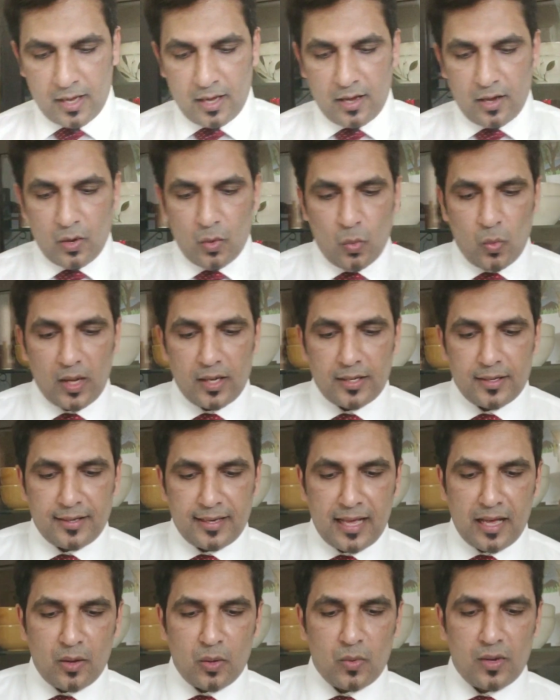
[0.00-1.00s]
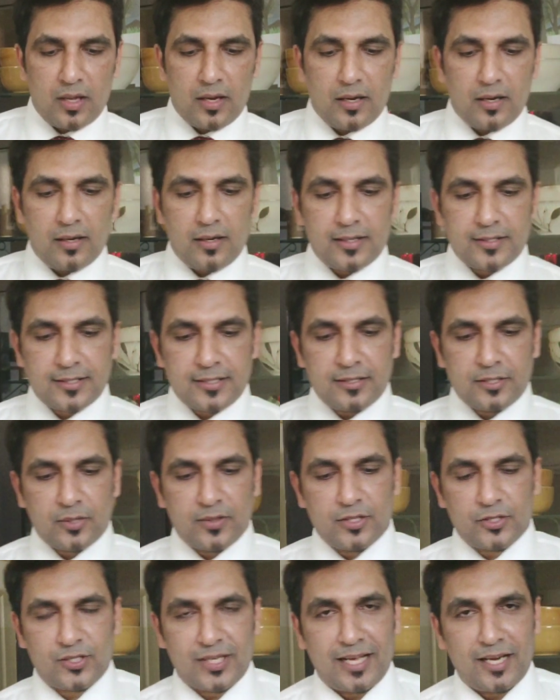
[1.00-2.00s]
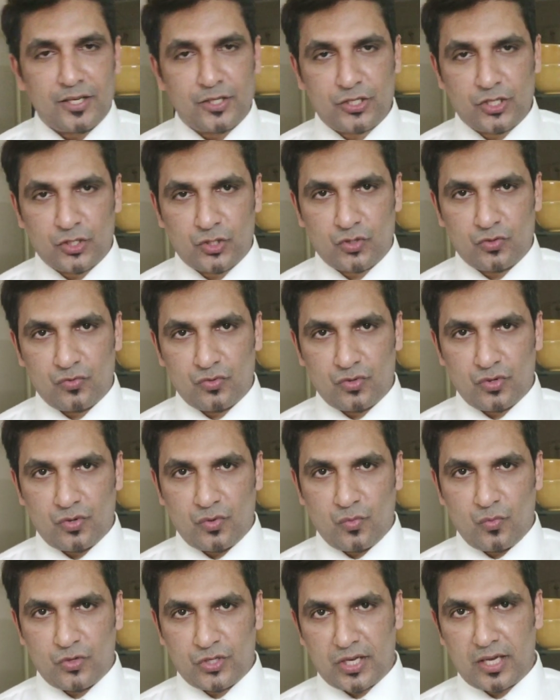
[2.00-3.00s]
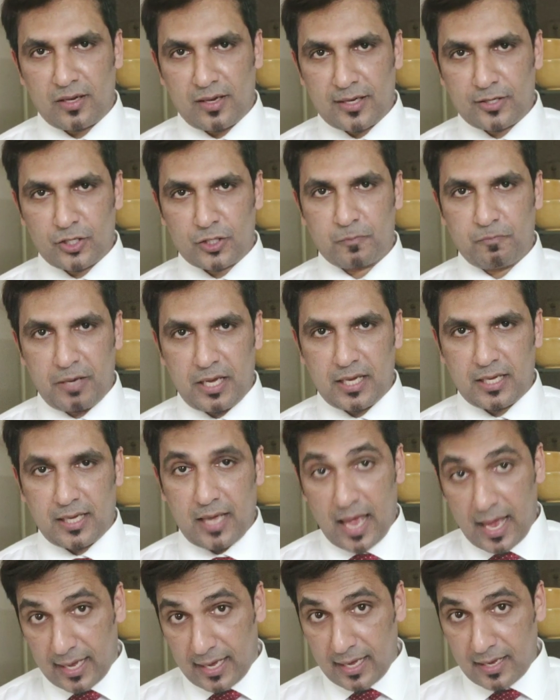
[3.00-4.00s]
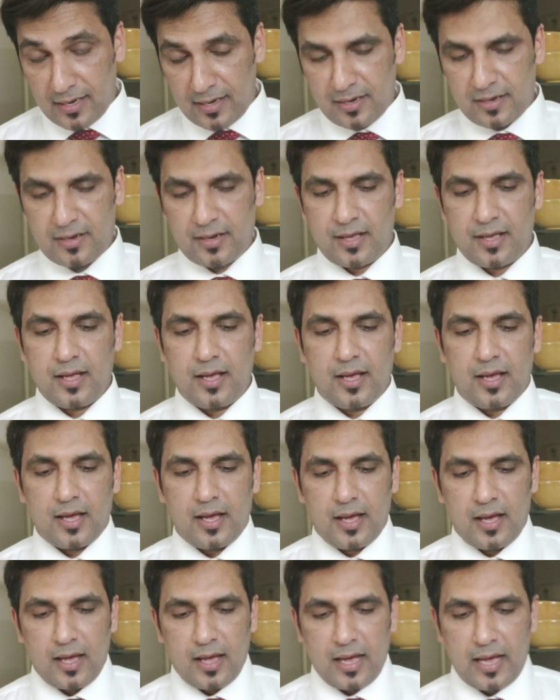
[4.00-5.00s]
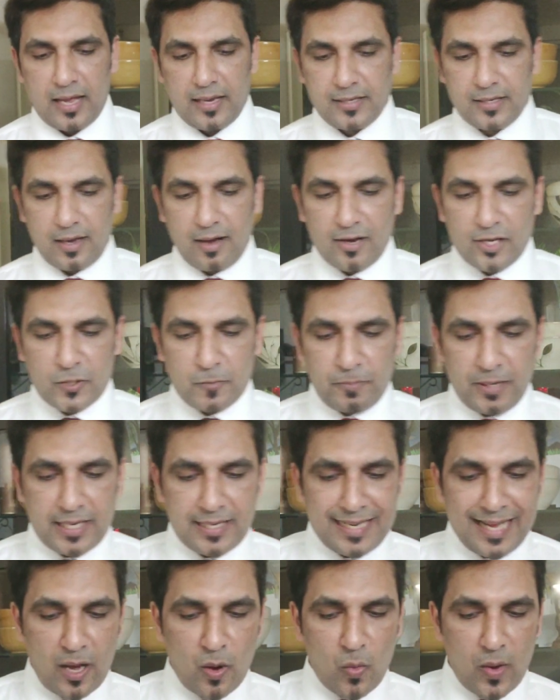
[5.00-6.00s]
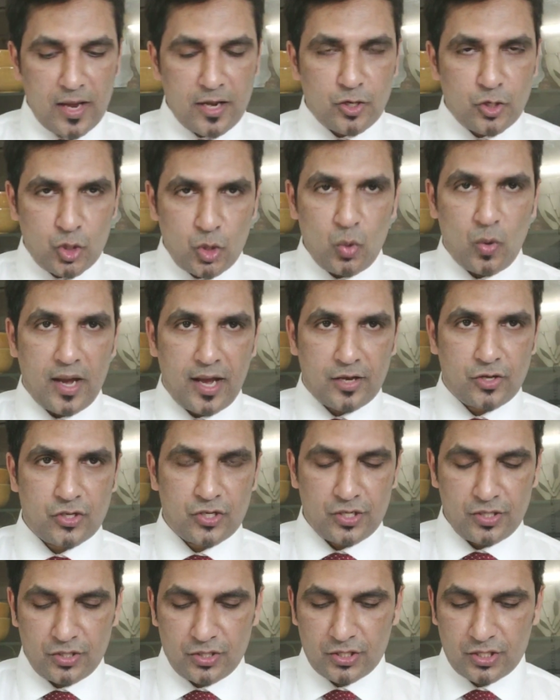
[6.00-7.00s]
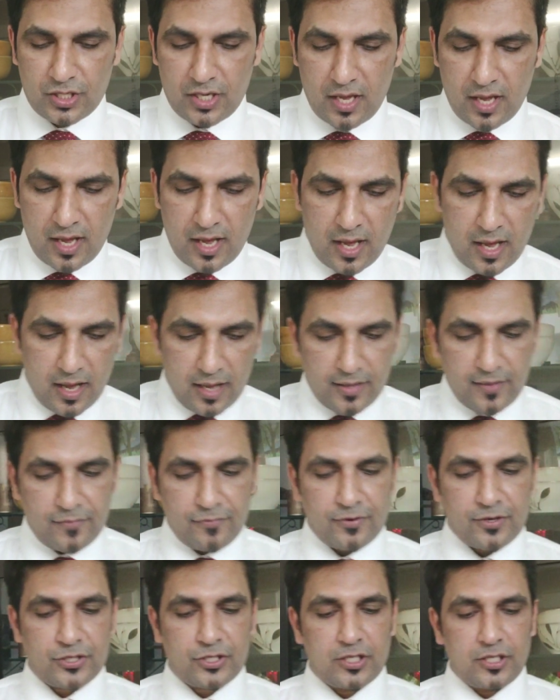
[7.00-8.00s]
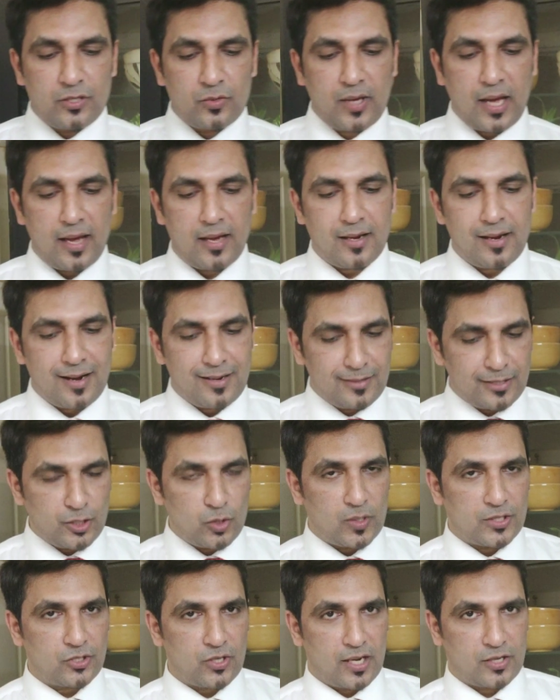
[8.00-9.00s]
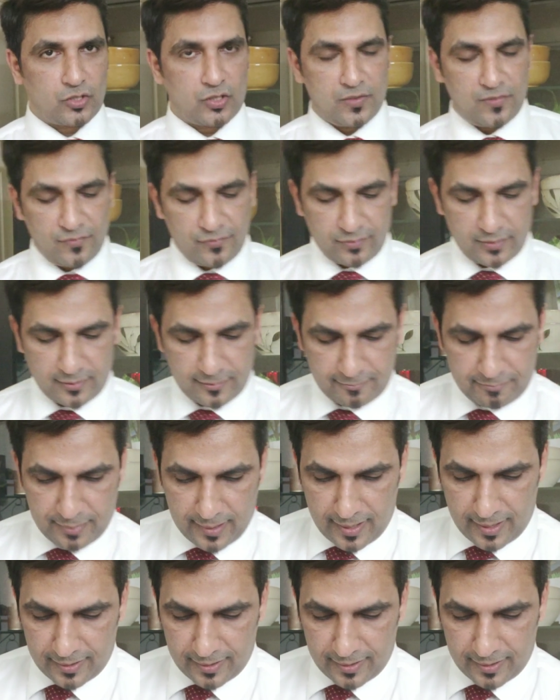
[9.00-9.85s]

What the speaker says: Well, now listen to the sentences which I like to speak again, and I speak now in two accents, the first UK and the US accent followed by.